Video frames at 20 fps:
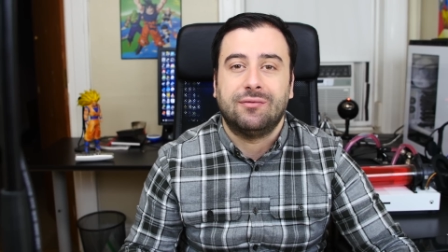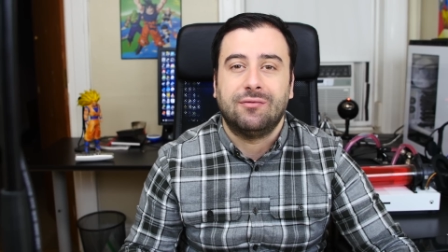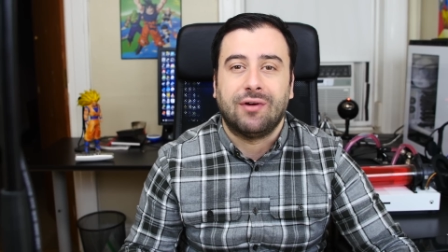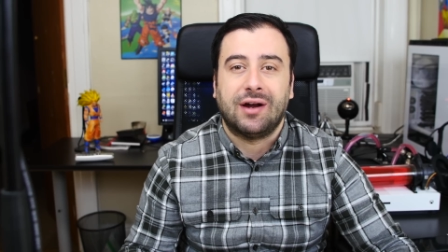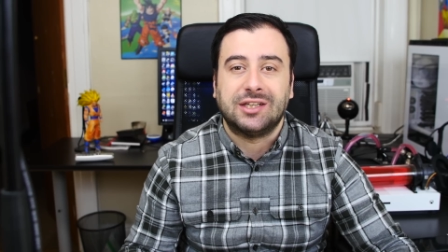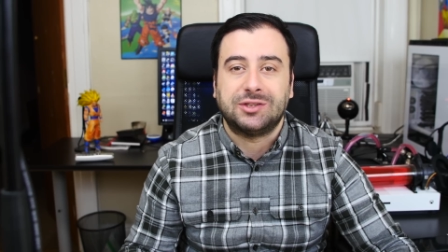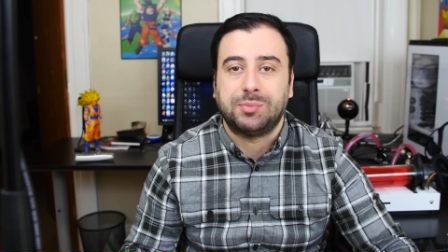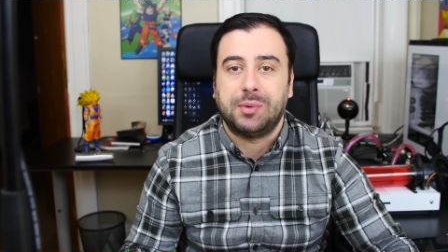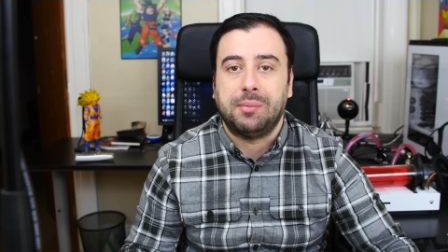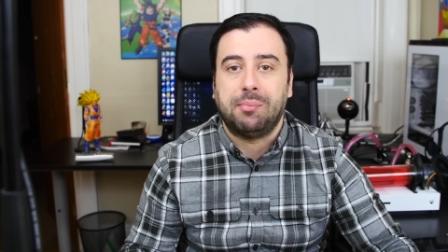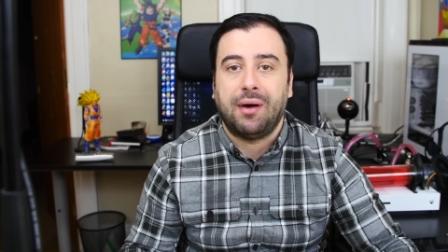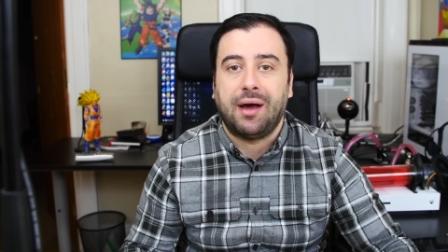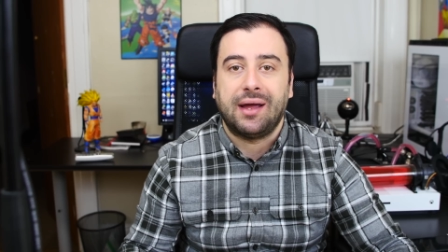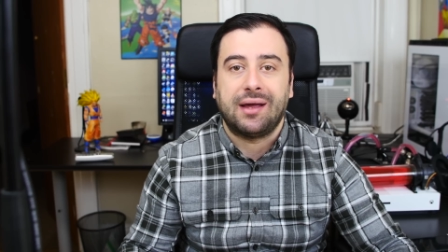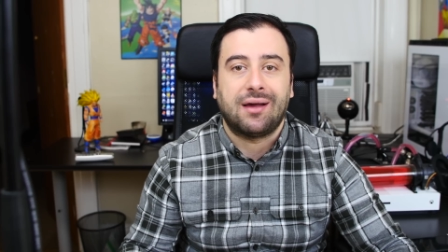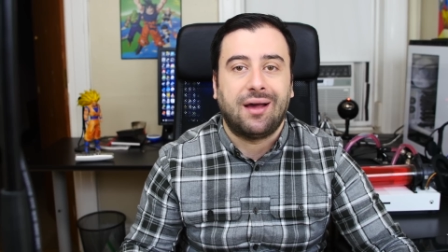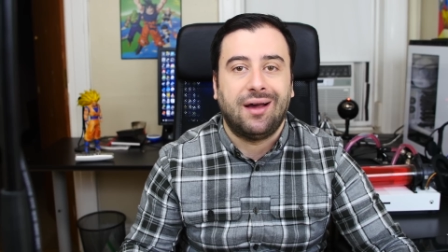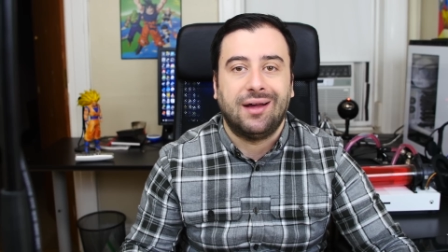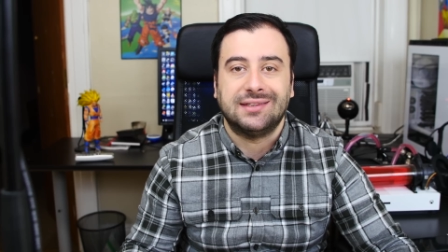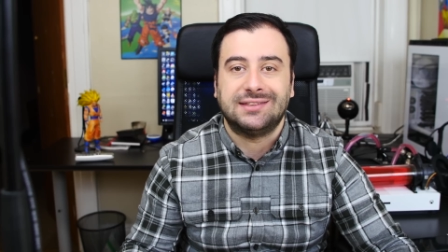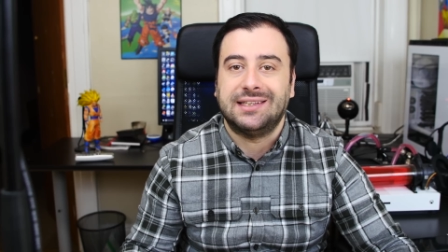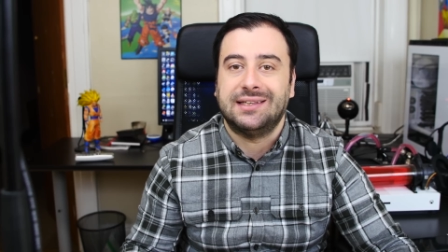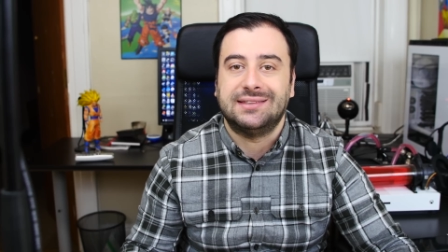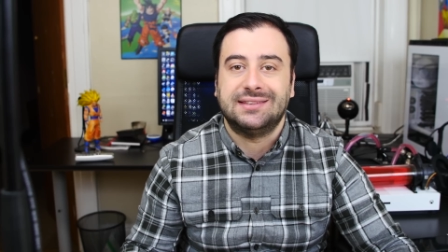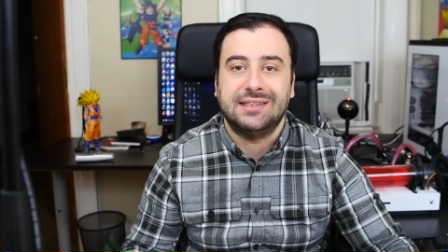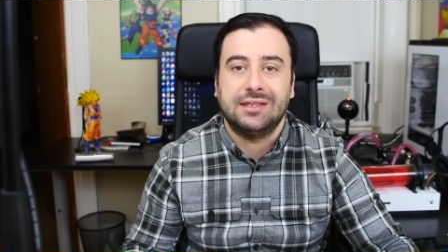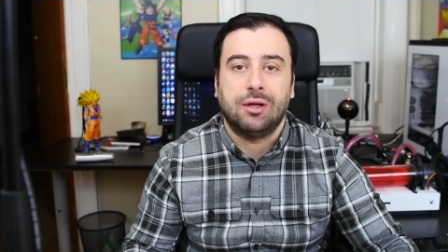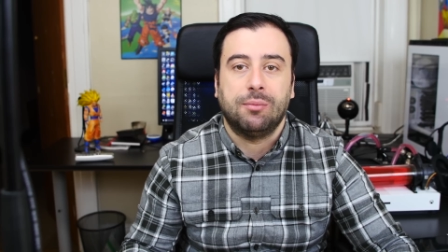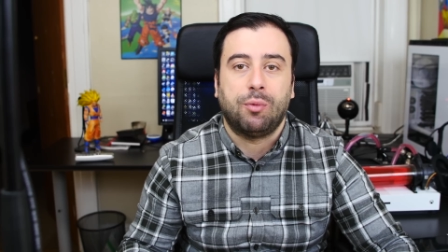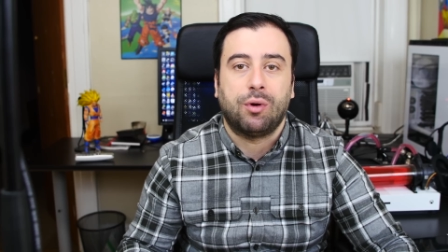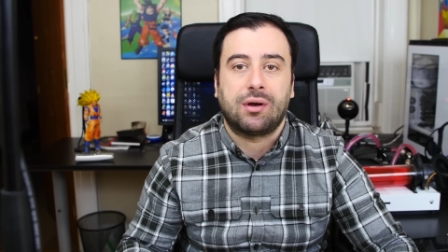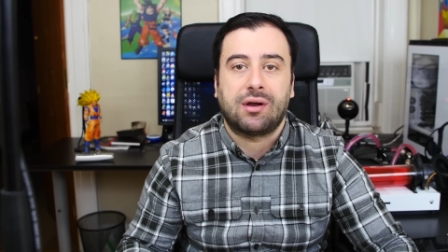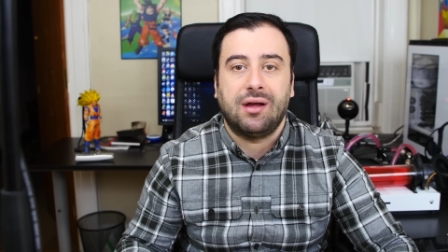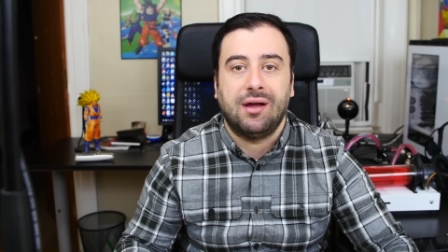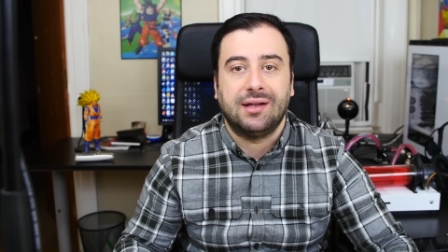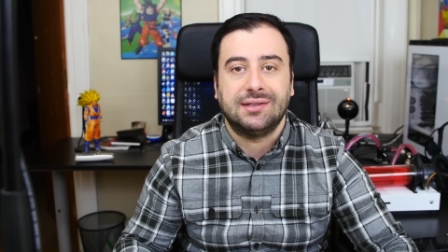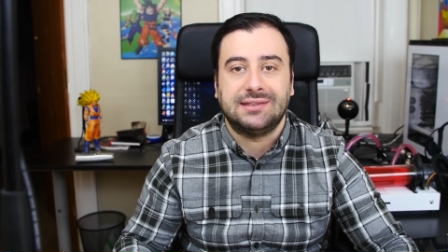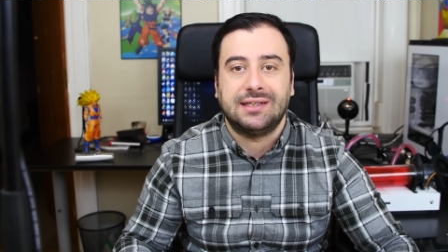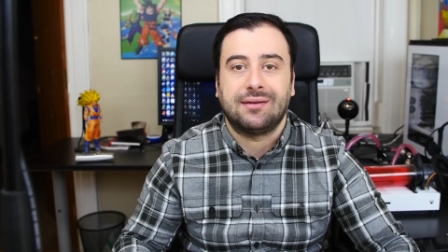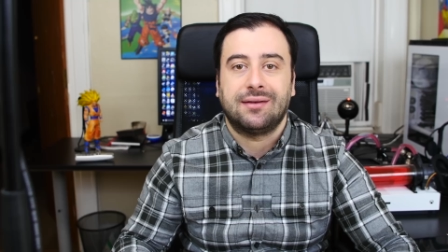Raspberry Pi content, single board
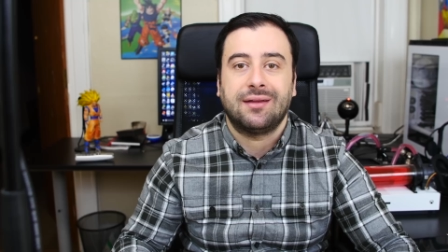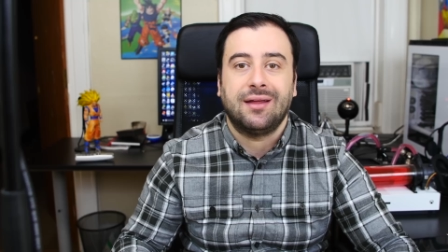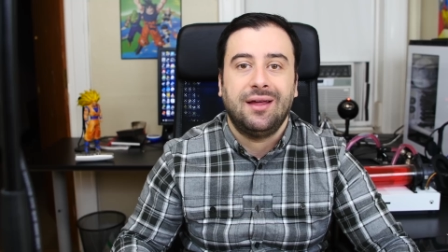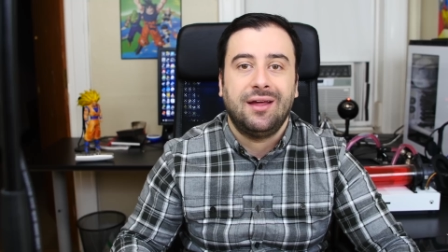content,